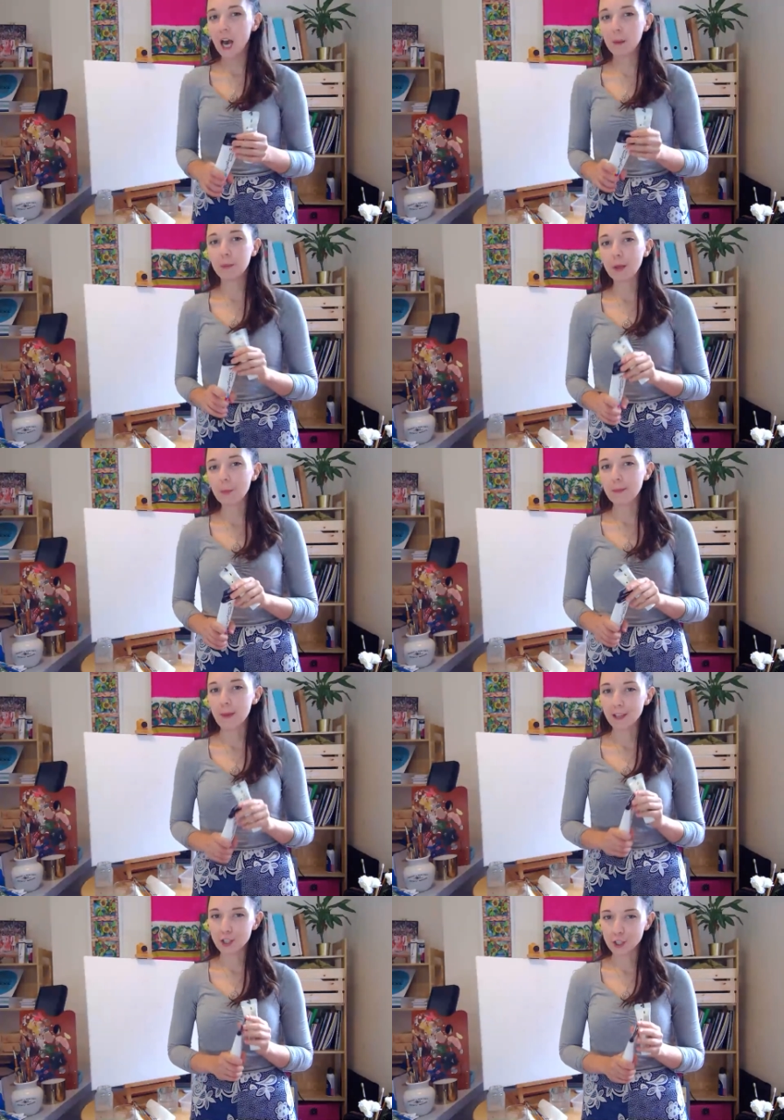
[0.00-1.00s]
I'm a little bit
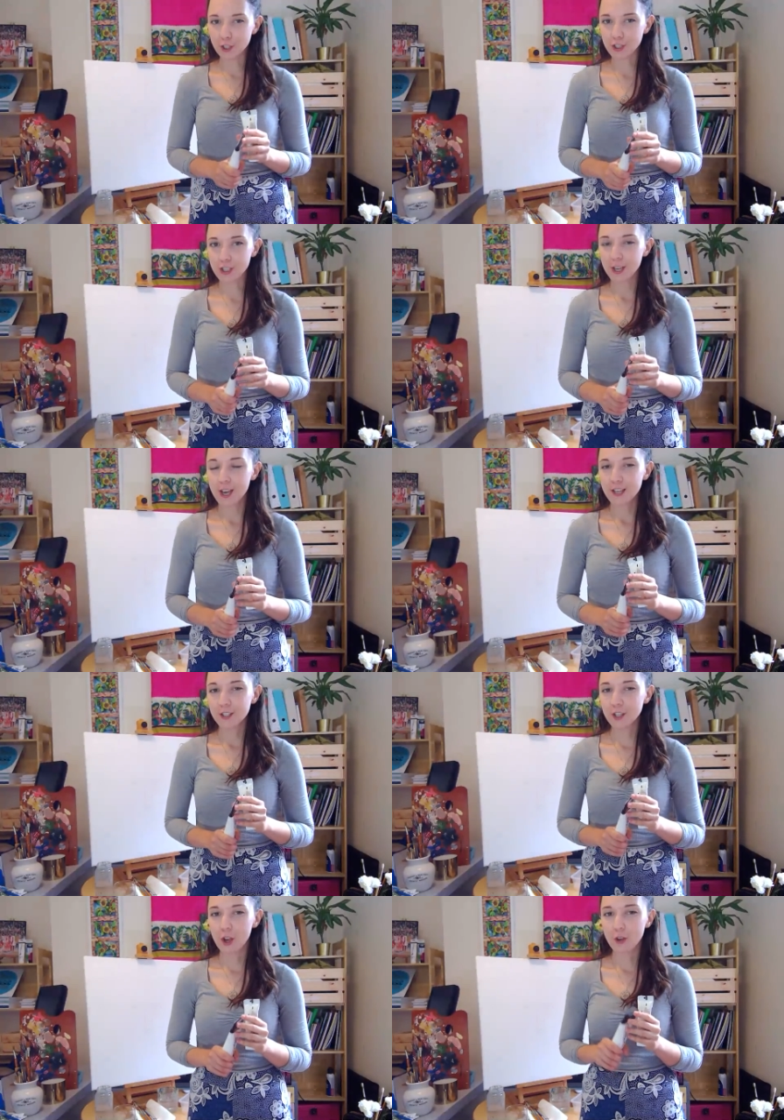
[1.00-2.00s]
impatient,
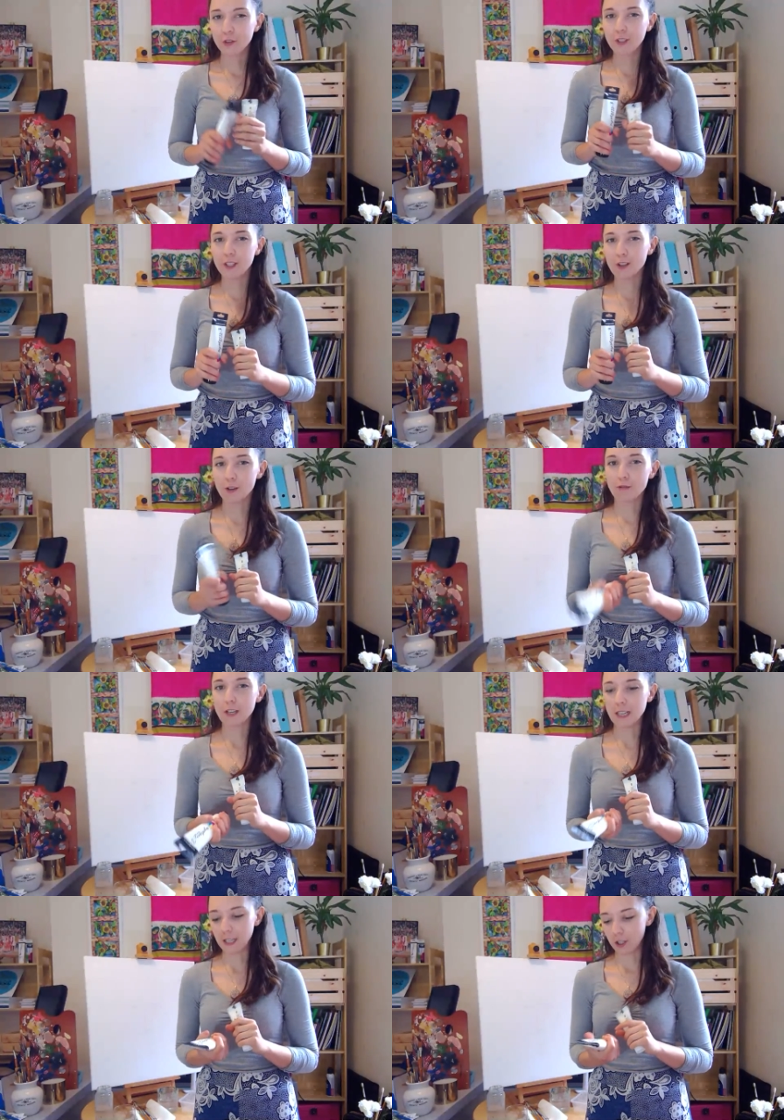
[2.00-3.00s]
so these are a
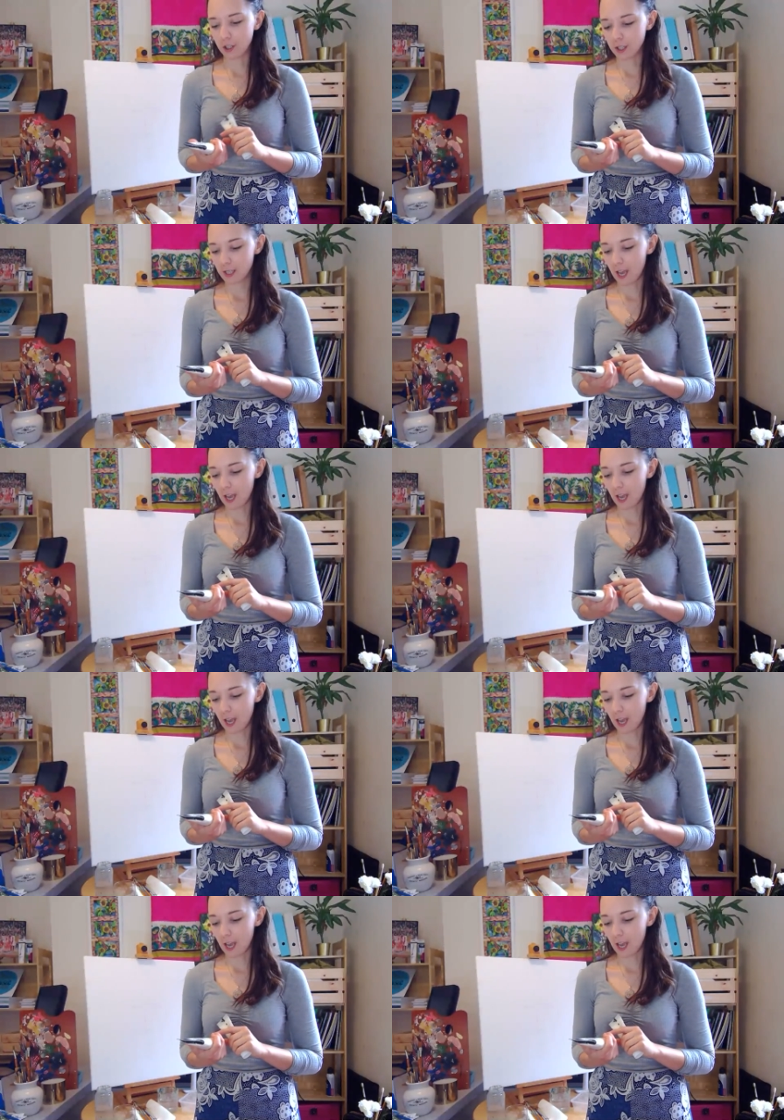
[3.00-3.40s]
really good